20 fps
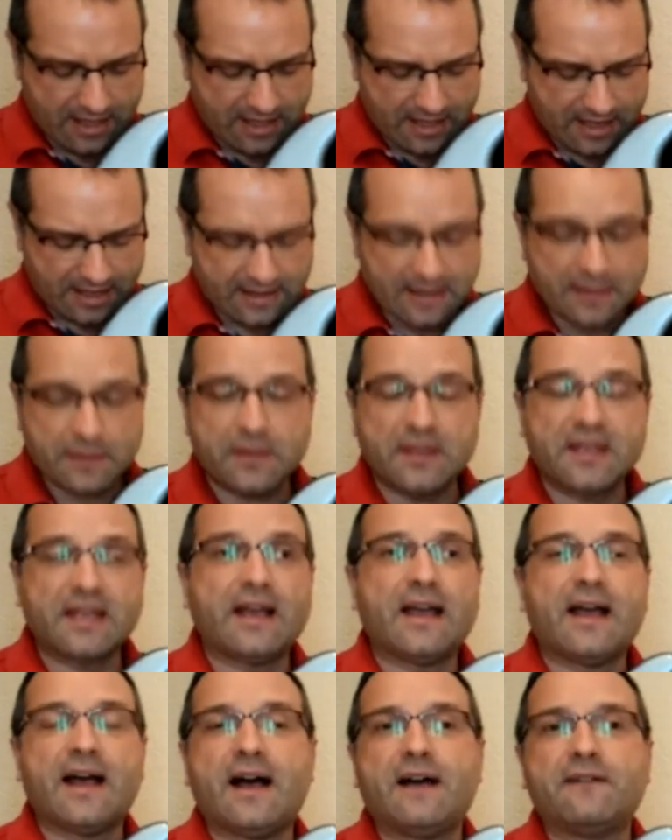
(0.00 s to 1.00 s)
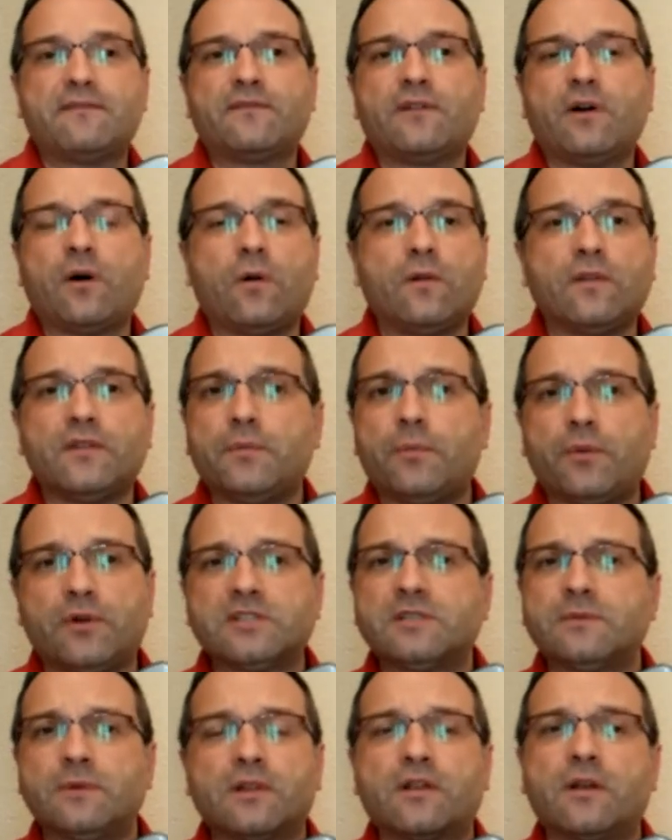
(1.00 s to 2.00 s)
And I think I have all the
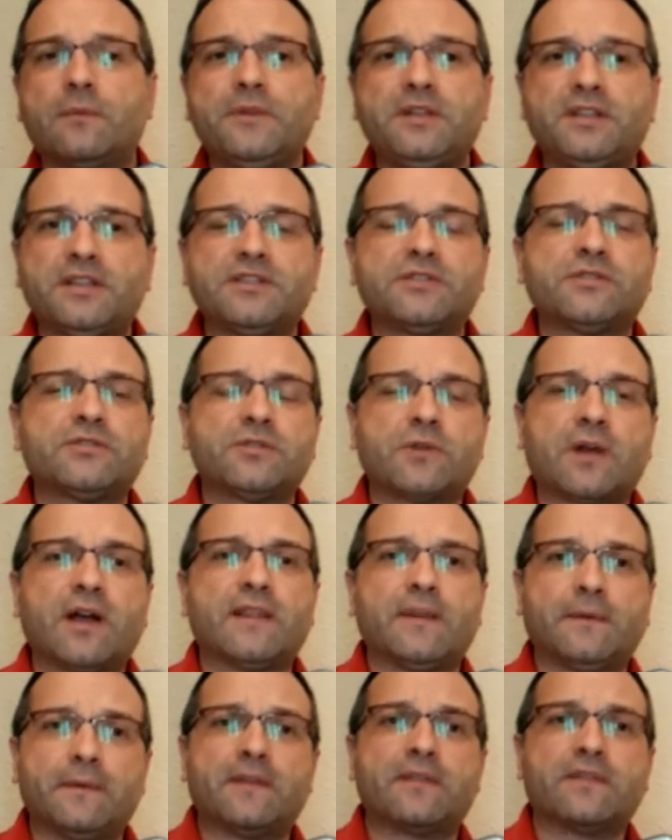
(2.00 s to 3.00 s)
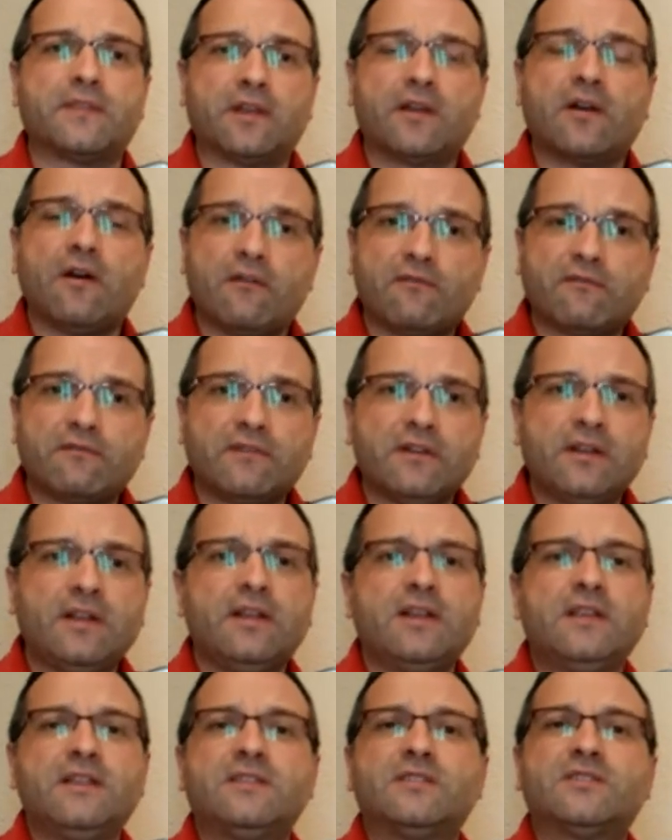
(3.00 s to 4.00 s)
possible combinations you can ever think of.
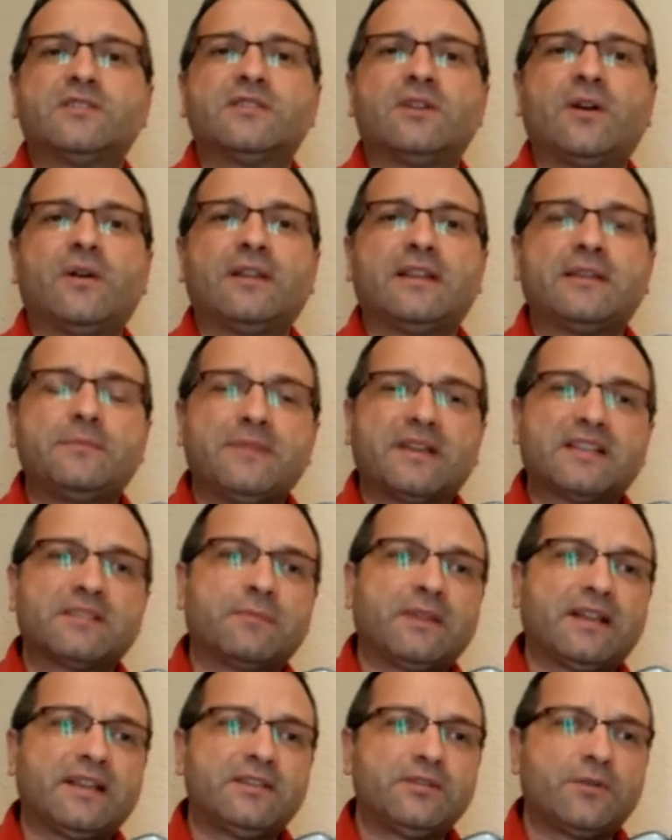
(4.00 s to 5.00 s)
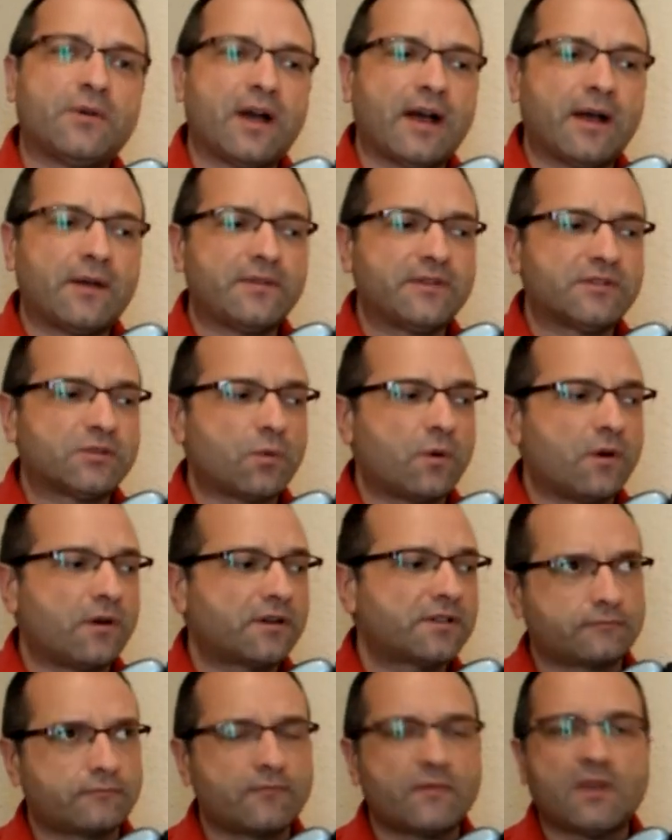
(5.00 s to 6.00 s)
So let me explain you how this
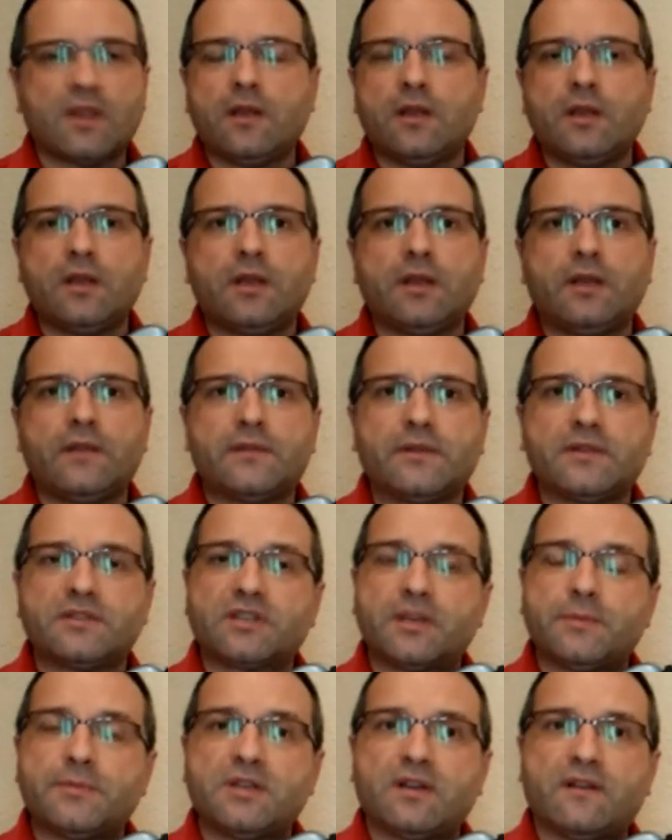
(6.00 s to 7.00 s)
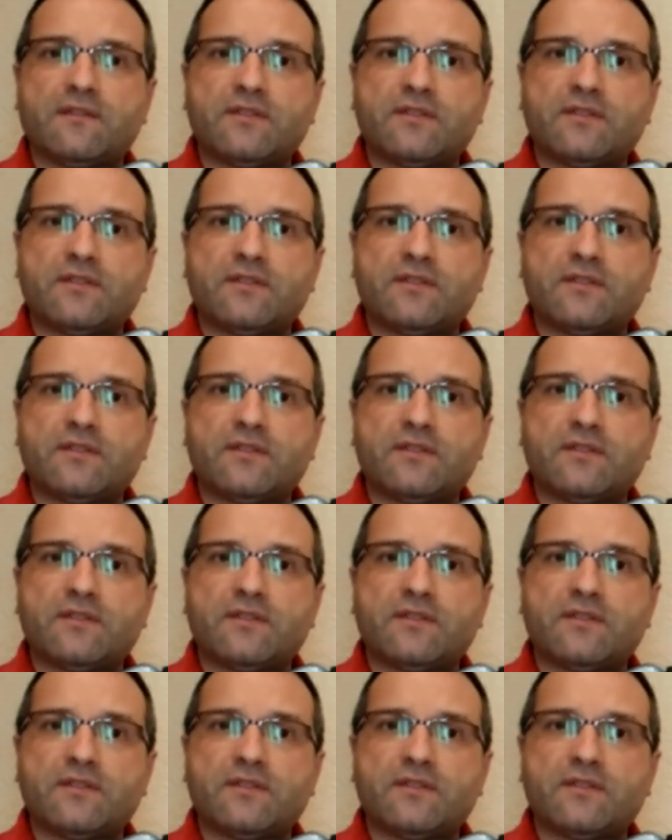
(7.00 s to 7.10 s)
works. In the description